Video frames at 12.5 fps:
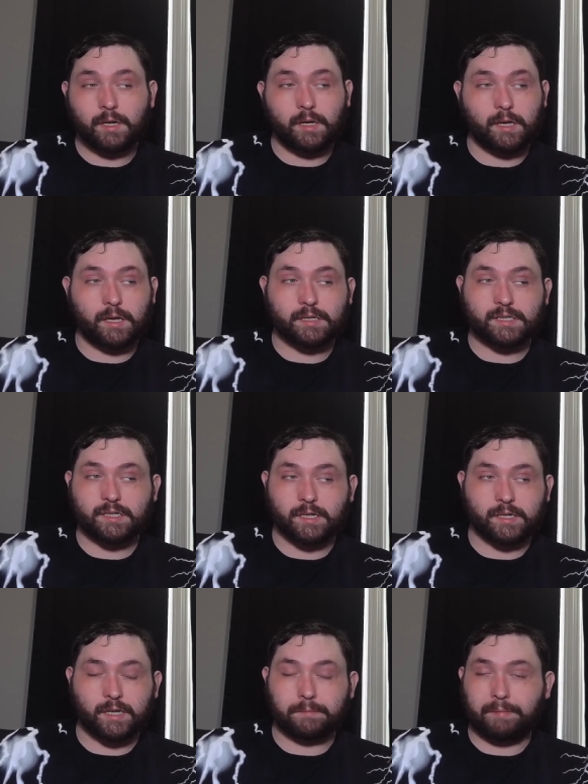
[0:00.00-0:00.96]
He is going
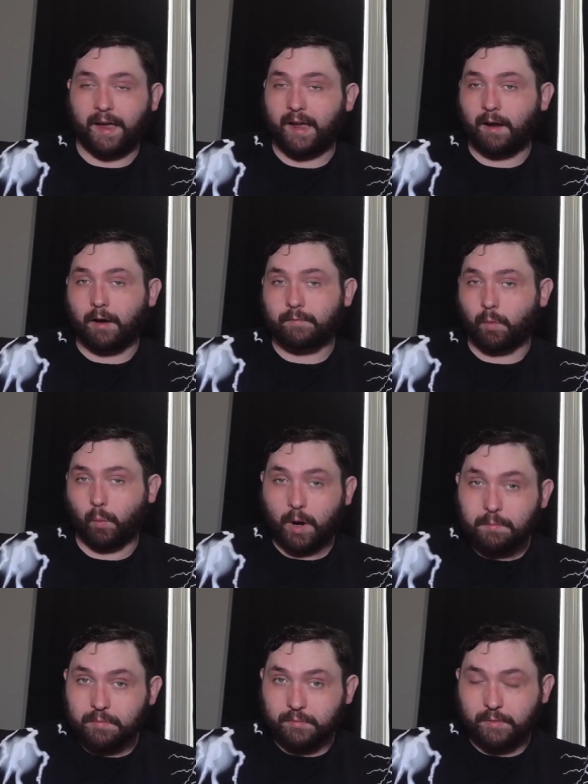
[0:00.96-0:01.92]
to get banned off of
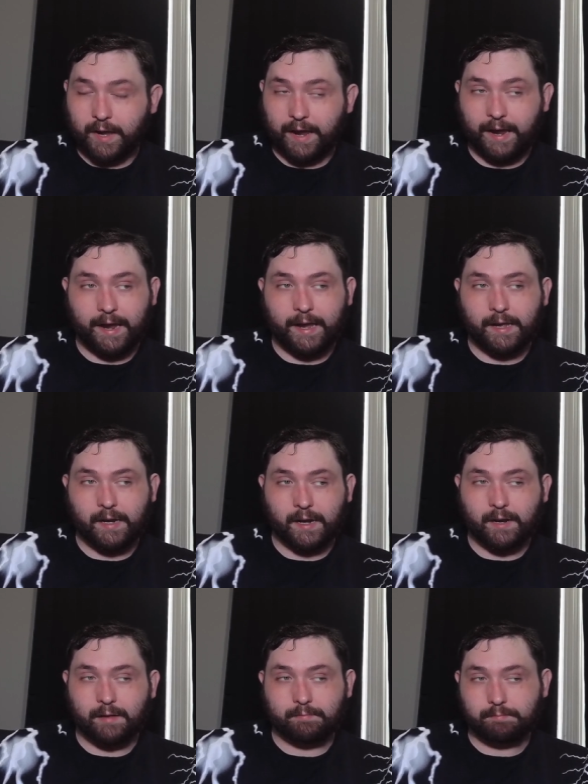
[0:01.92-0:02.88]
Rumble. And